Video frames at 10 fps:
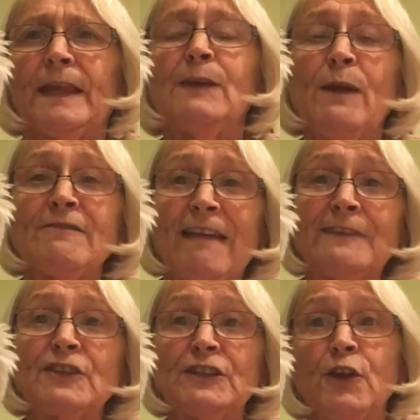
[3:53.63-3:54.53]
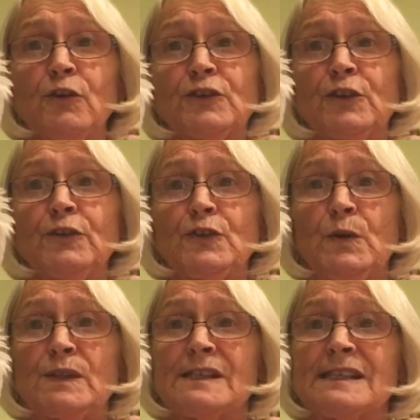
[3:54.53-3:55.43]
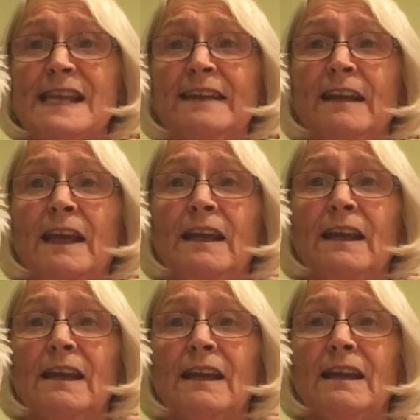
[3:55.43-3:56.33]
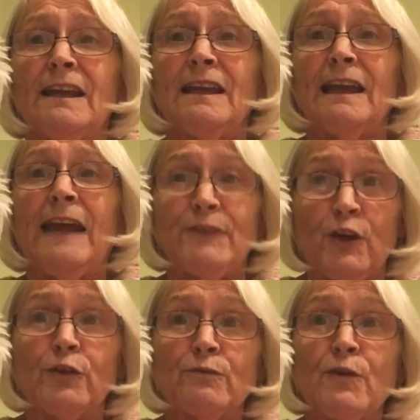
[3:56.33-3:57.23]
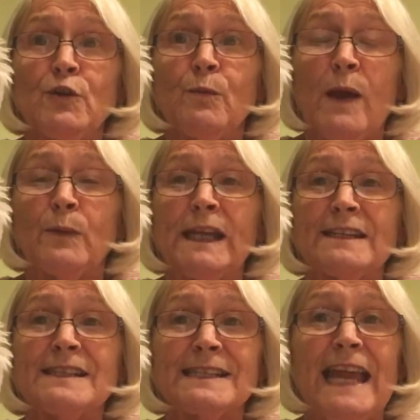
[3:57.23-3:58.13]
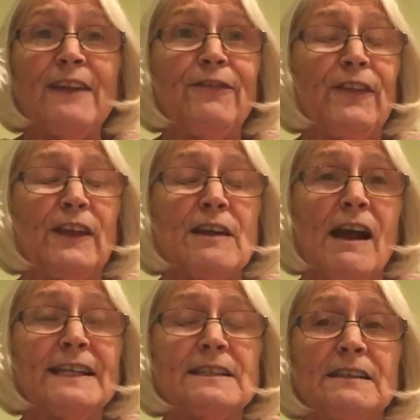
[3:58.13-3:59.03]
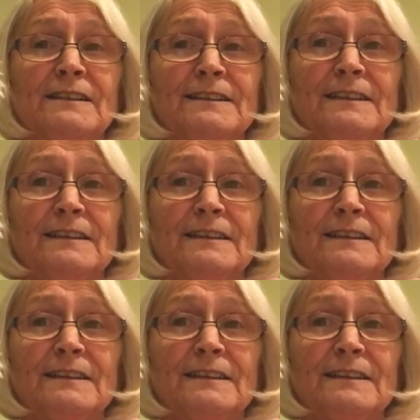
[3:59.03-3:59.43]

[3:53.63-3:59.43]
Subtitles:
He went round and knocked on doors and said, have you got a room where we can stay for the night?